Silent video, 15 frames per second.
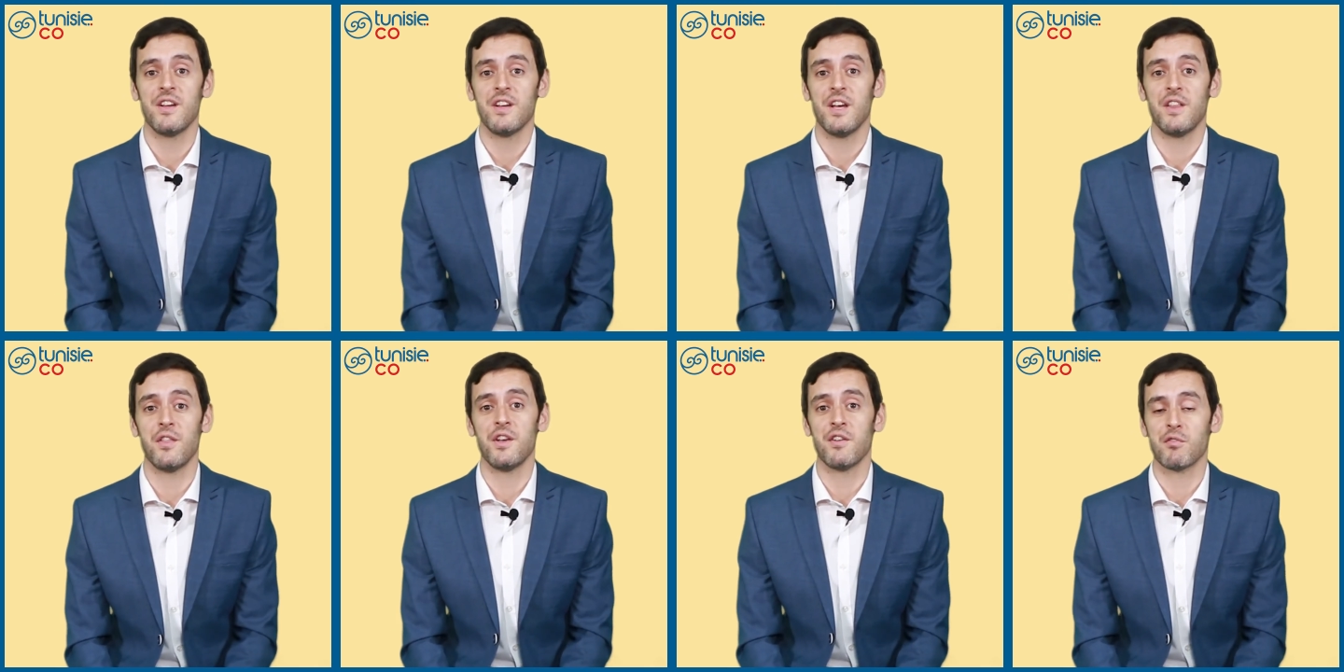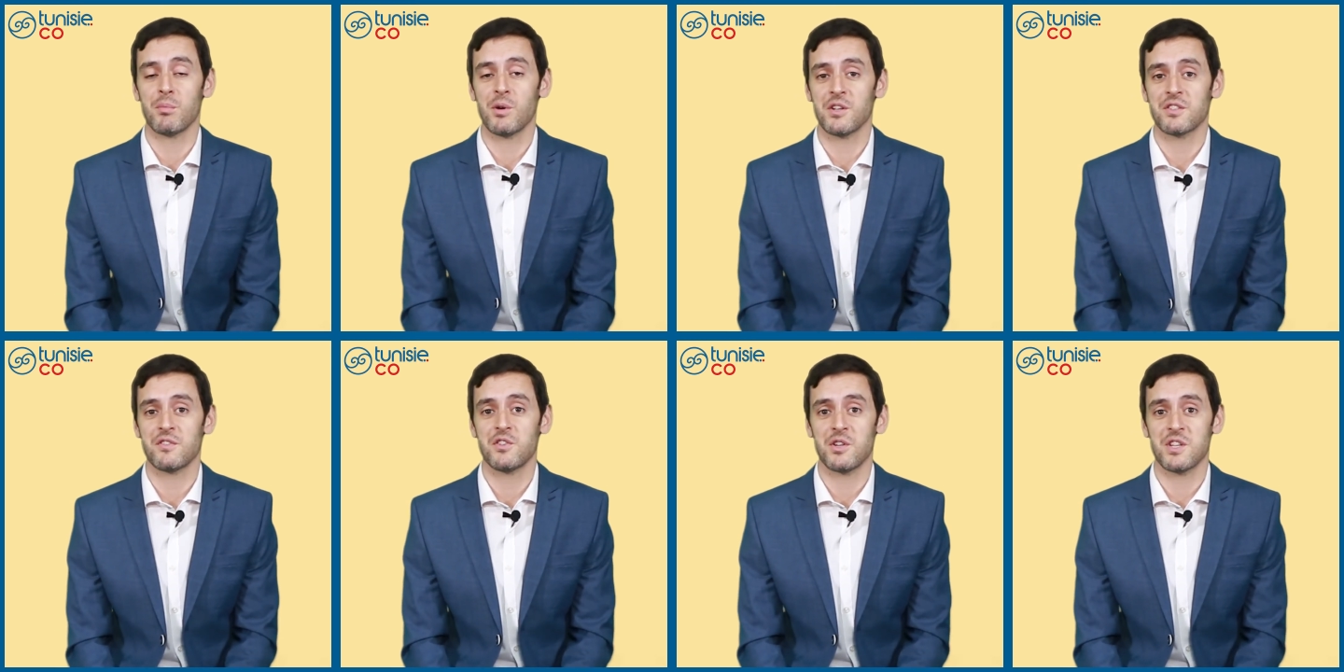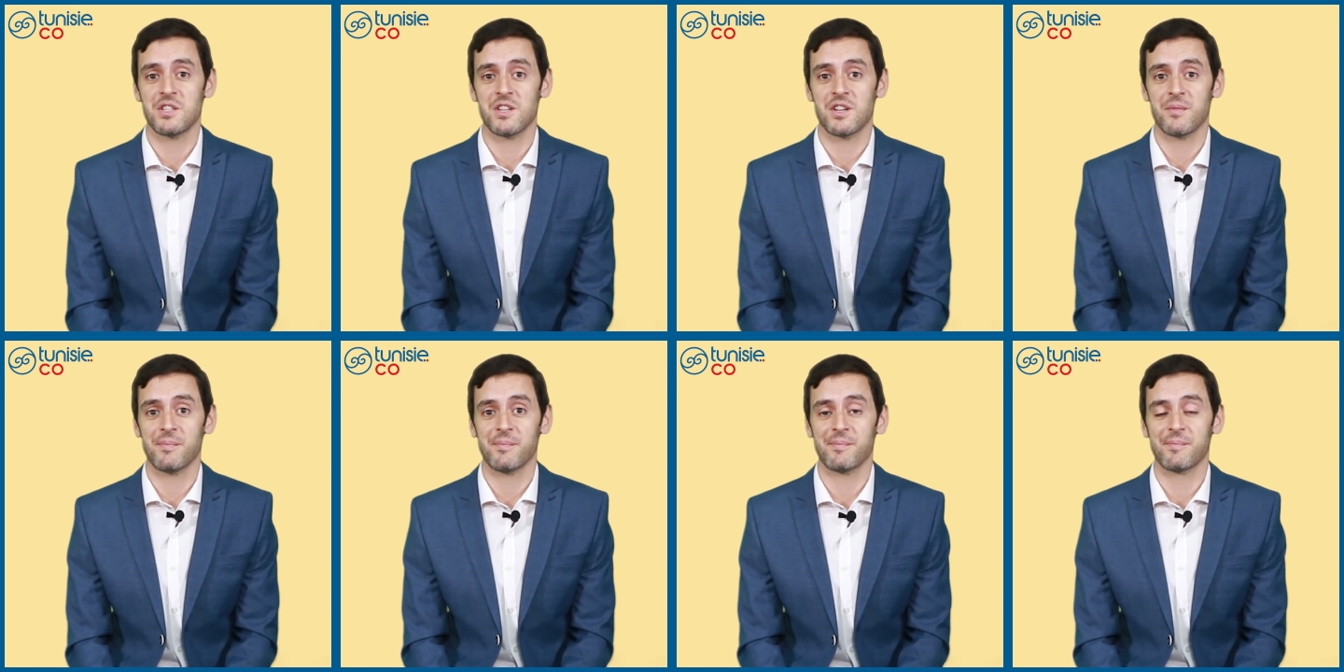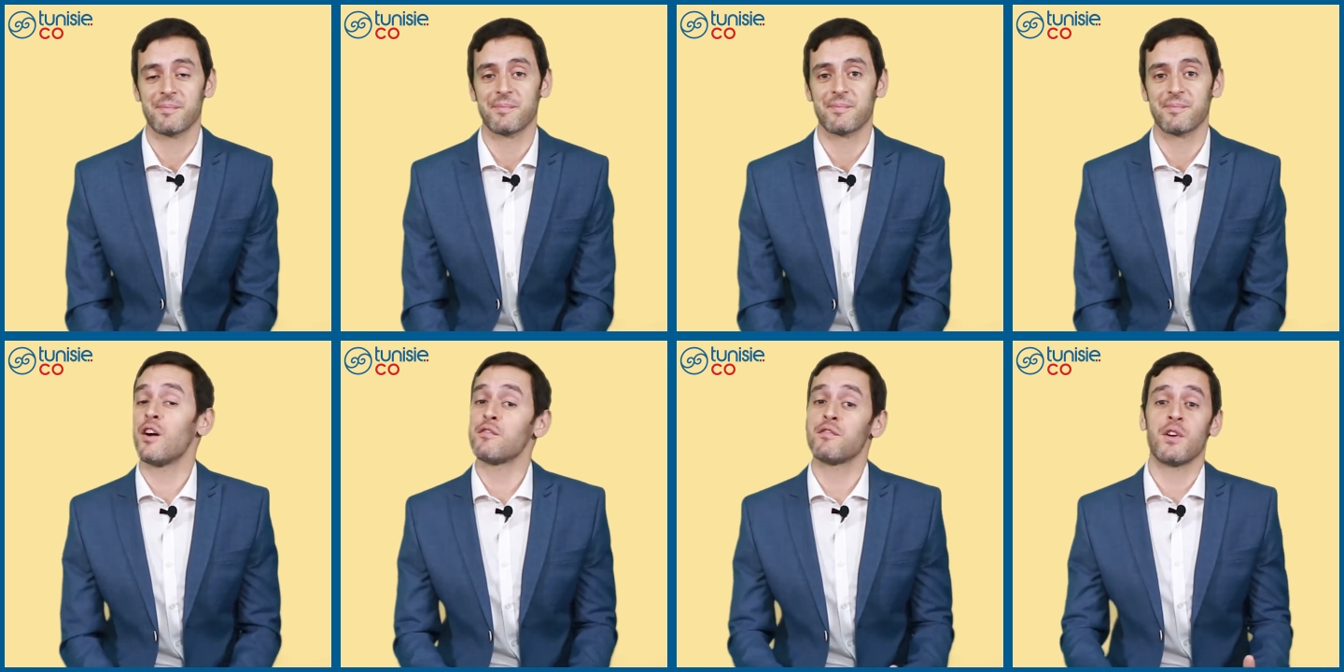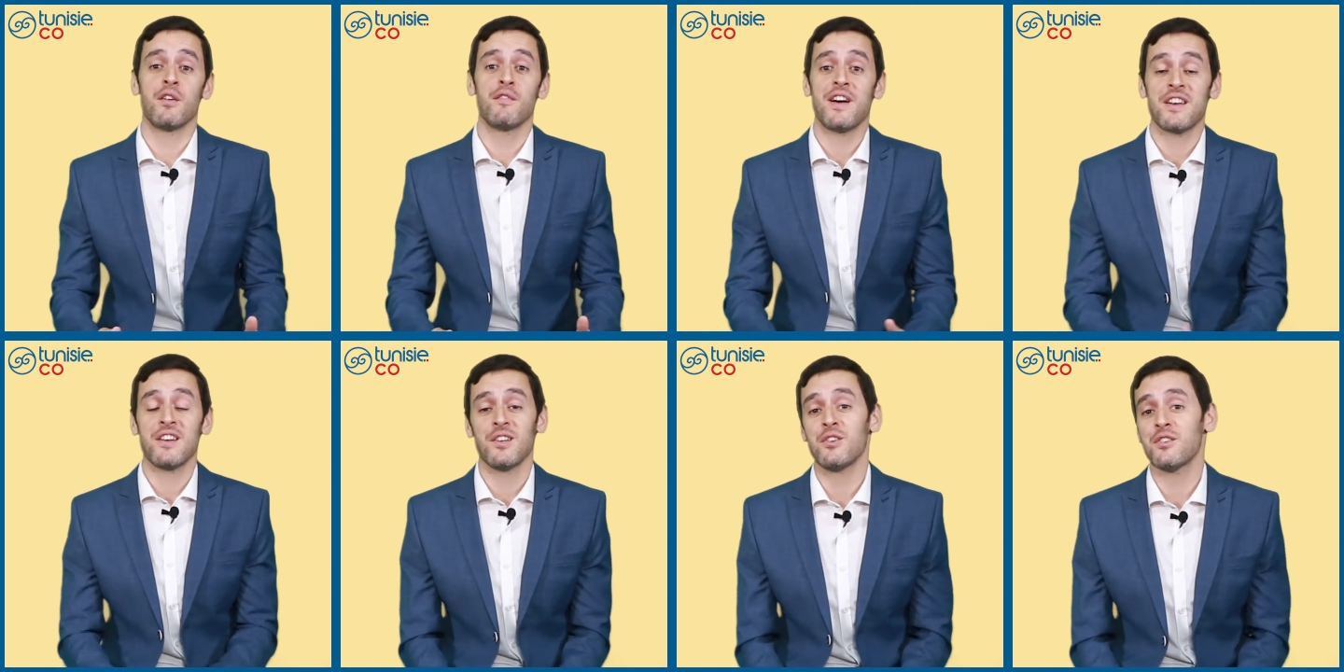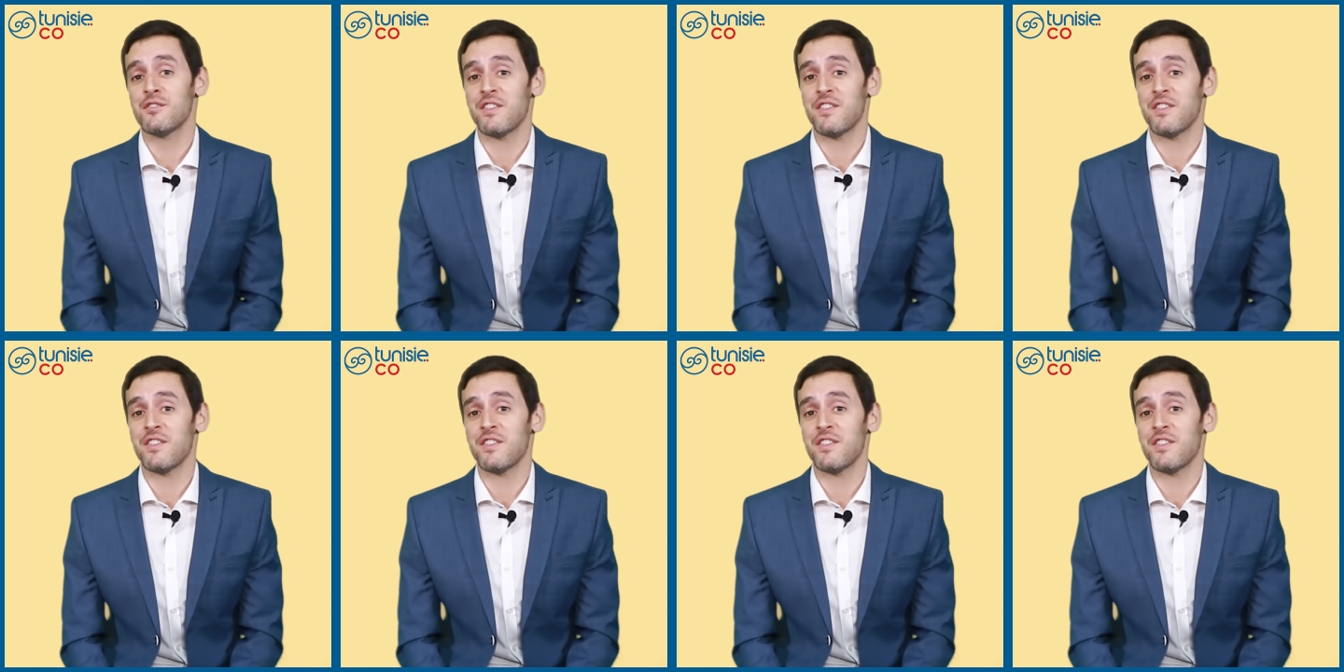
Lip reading: in the different parts of Tunisia. I've had a lot of